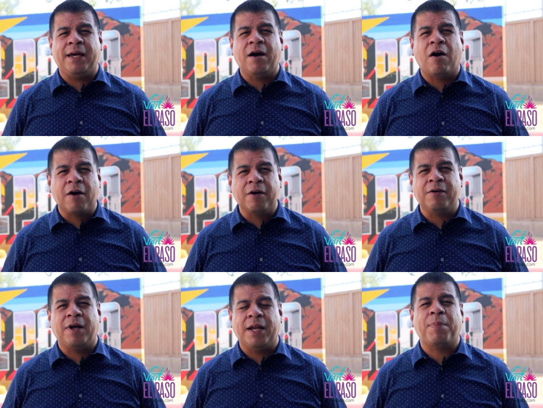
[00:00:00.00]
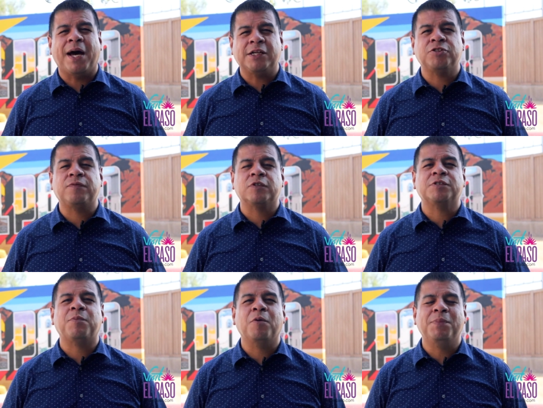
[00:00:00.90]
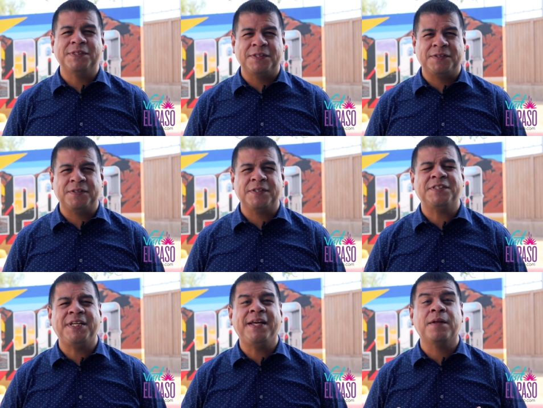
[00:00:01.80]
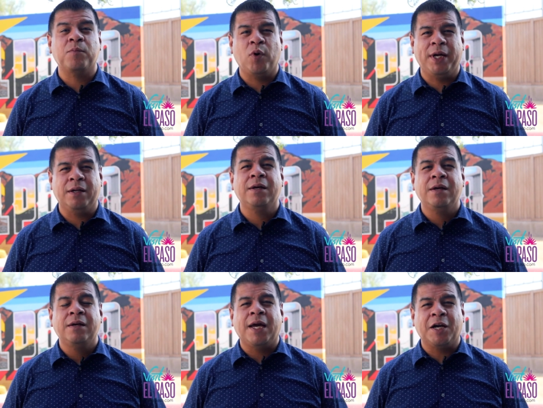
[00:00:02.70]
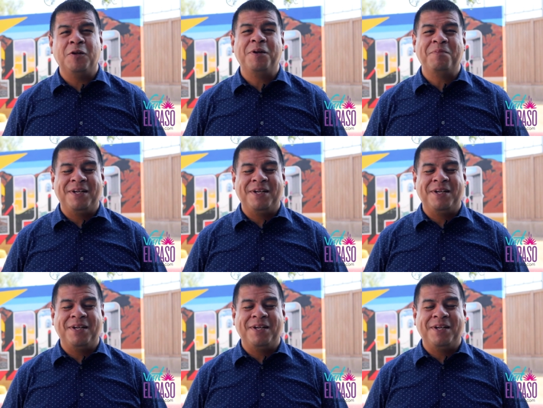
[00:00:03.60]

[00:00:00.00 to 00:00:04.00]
a heart and a passion for small businesses and seeing them win, including